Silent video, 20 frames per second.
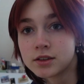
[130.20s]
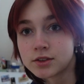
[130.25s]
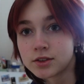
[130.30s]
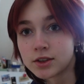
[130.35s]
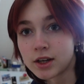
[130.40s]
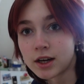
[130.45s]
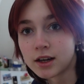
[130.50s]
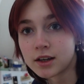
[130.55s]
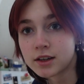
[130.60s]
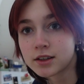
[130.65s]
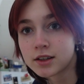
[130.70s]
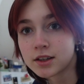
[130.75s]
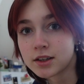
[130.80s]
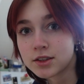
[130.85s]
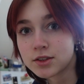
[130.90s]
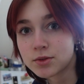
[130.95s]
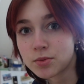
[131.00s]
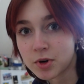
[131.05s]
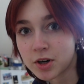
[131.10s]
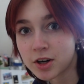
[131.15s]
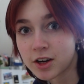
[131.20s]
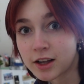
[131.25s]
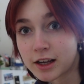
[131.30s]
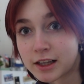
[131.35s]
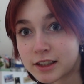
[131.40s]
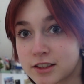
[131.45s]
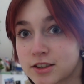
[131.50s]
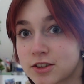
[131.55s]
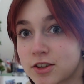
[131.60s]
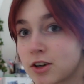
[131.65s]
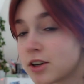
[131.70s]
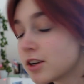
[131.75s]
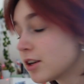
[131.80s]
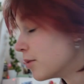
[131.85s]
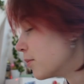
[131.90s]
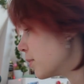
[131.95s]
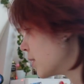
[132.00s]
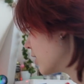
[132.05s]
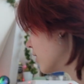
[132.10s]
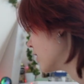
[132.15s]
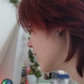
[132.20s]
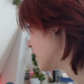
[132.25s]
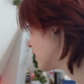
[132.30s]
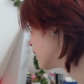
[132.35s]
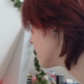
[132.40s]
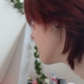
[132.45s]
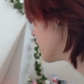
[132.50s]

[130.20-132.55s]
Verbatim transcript: So yeah, because we're gonna get started apparently.